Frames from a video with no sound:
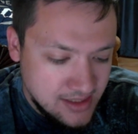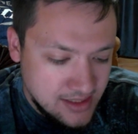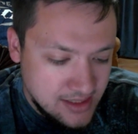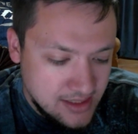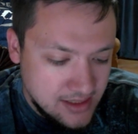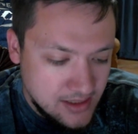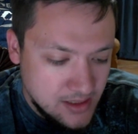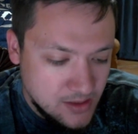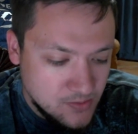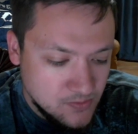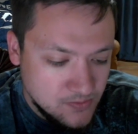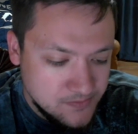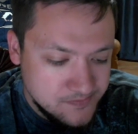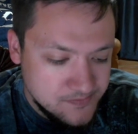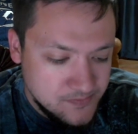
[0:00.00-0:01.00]

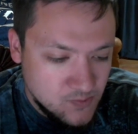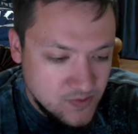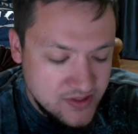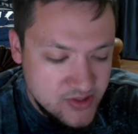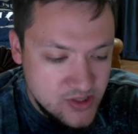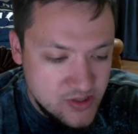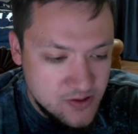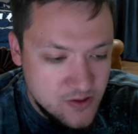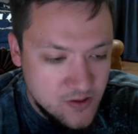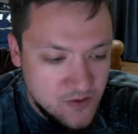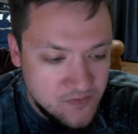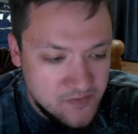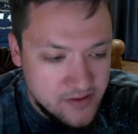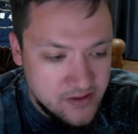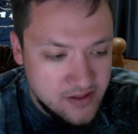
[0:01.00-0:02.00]
which I'll
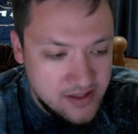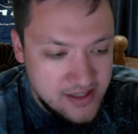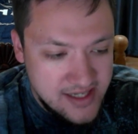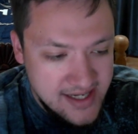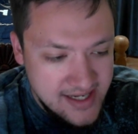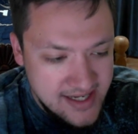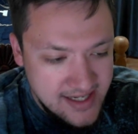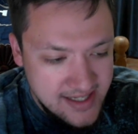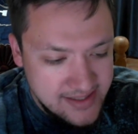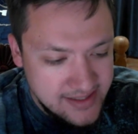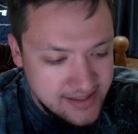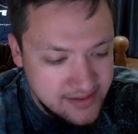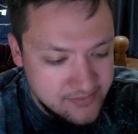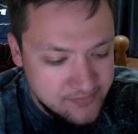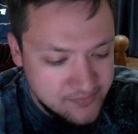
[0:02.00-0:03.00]
go over, and
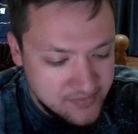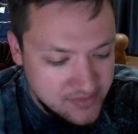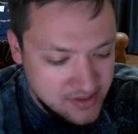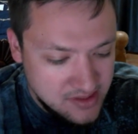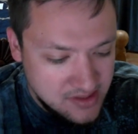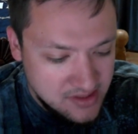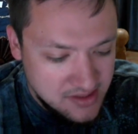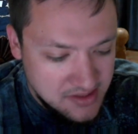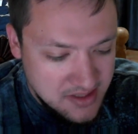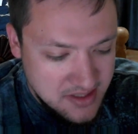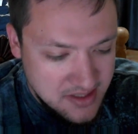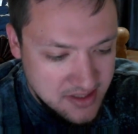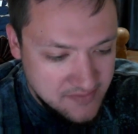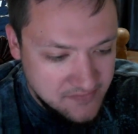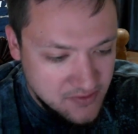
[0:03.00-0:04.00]
then,
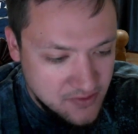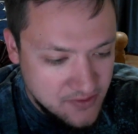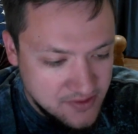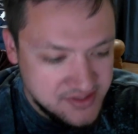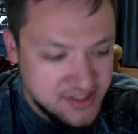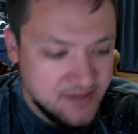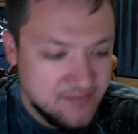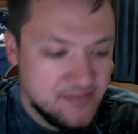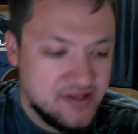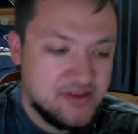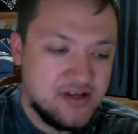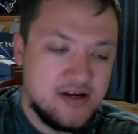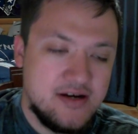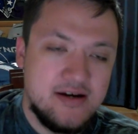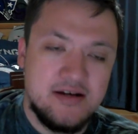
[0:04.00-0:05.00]
of course, give my
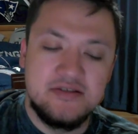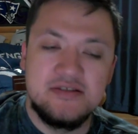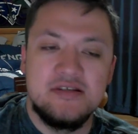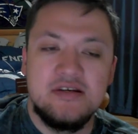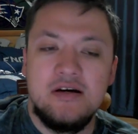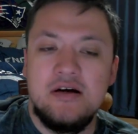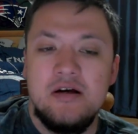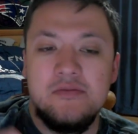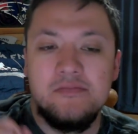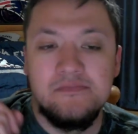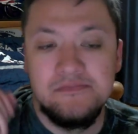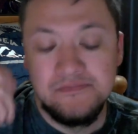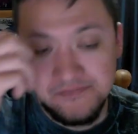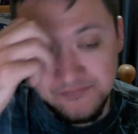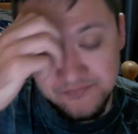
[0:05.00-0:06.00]
thoughts on,
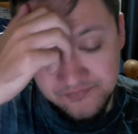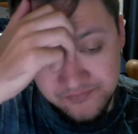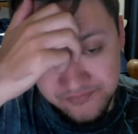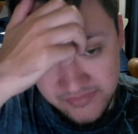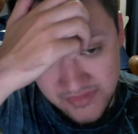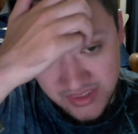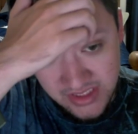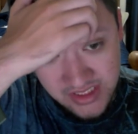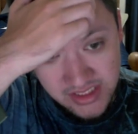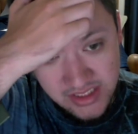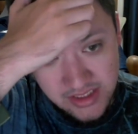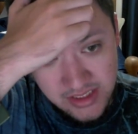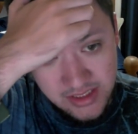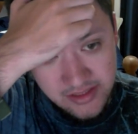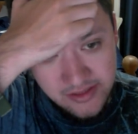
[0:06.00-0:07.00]

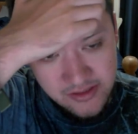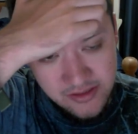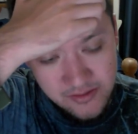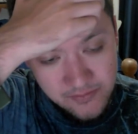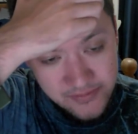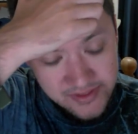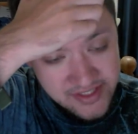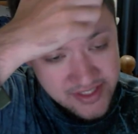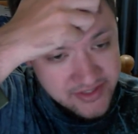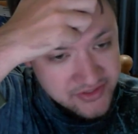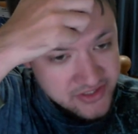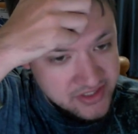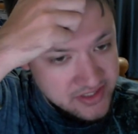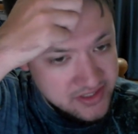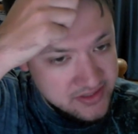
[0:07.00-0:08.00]
you know,
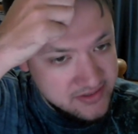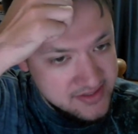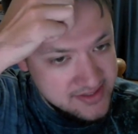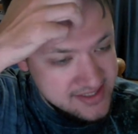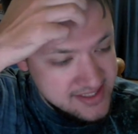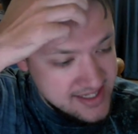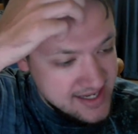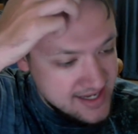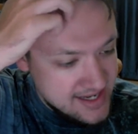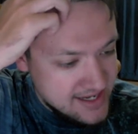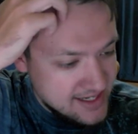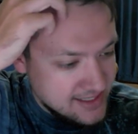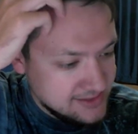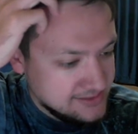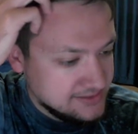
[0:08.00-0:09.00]
predictions,
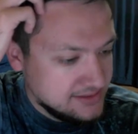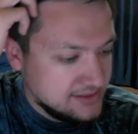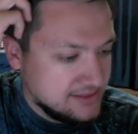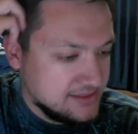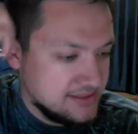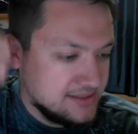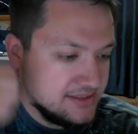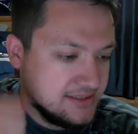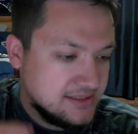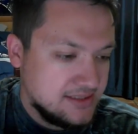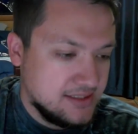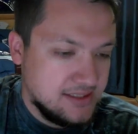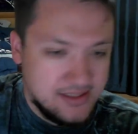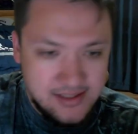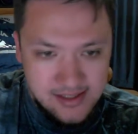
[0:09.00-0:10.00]
and
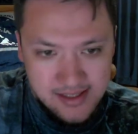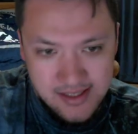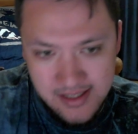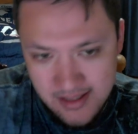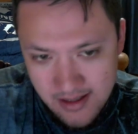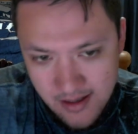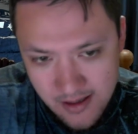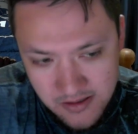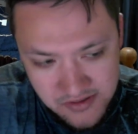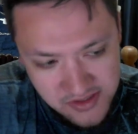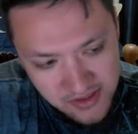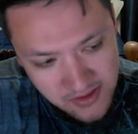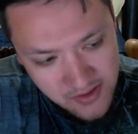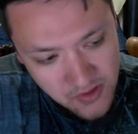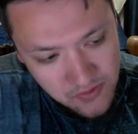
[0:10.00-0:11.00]

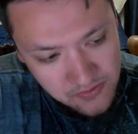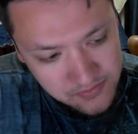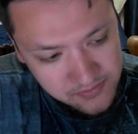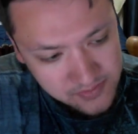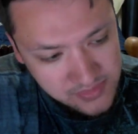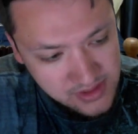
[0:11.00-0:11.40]
also